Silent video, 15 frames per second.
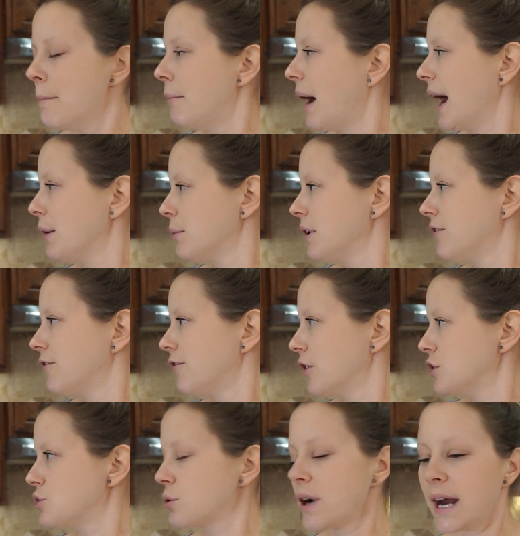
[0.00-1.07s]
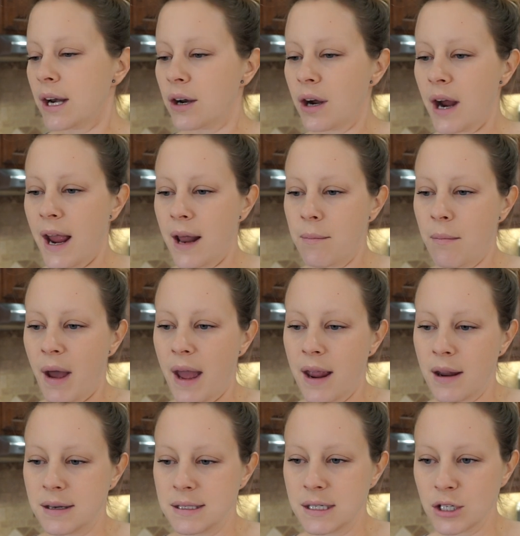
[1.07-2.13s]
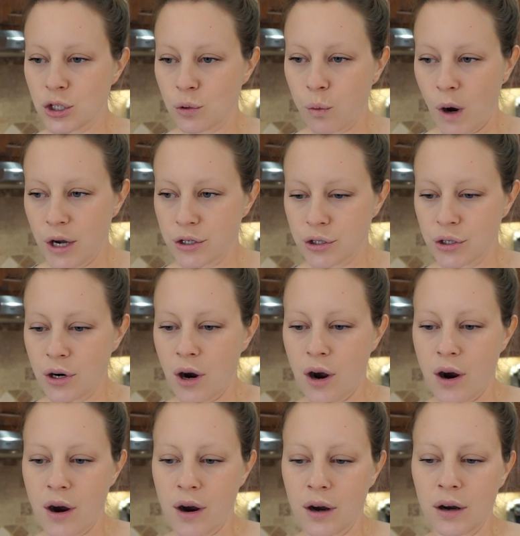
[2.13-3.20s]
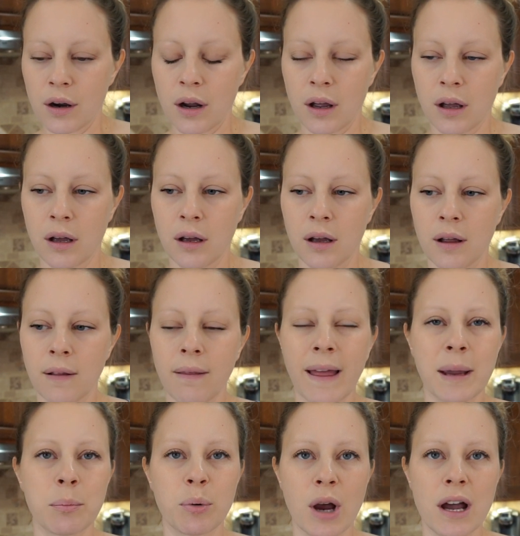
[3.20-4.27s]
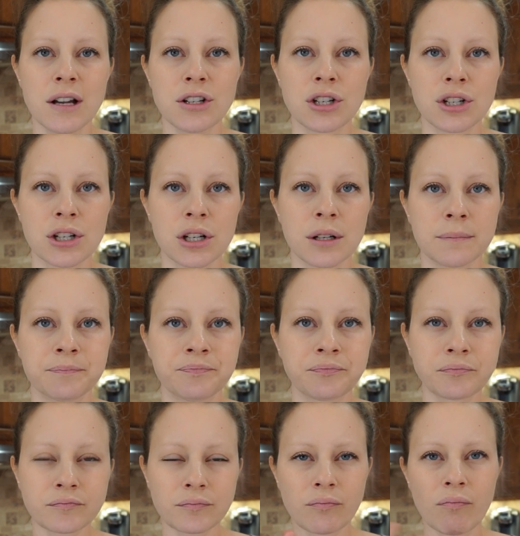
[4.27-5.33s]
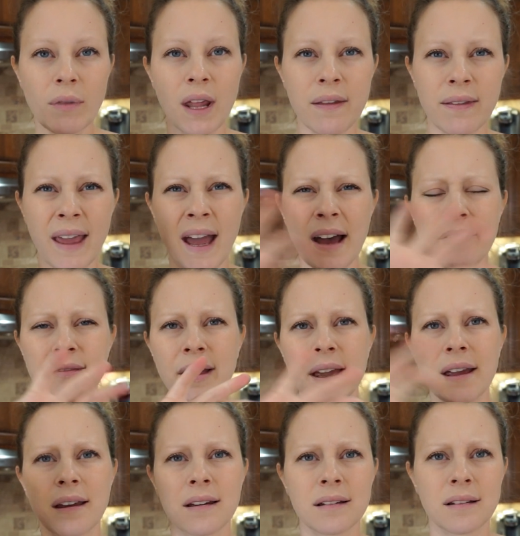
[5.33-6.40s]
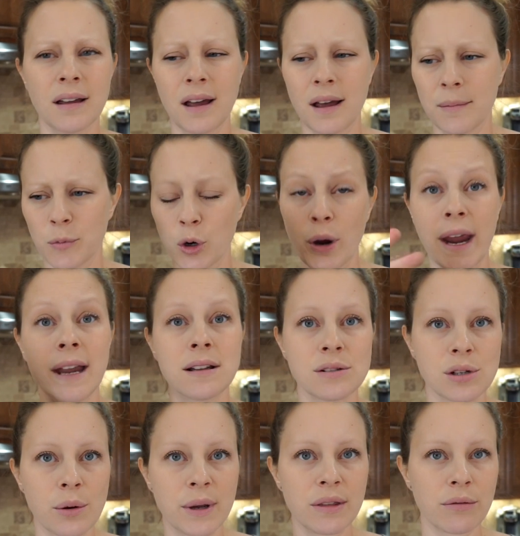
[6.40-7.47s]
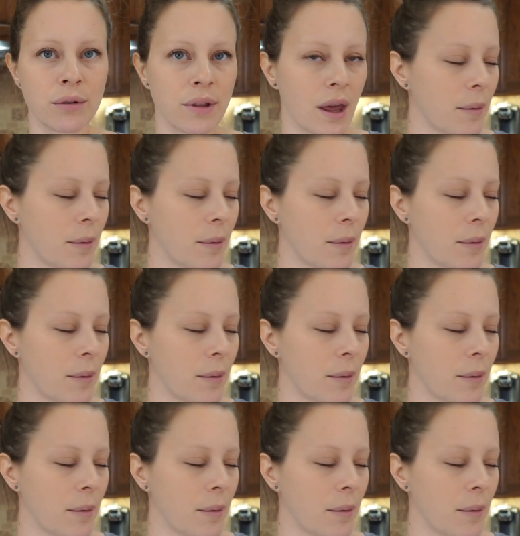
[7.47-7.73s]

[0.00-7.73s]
My refrigerator and my dishwasher are like brushed. They have like grains going through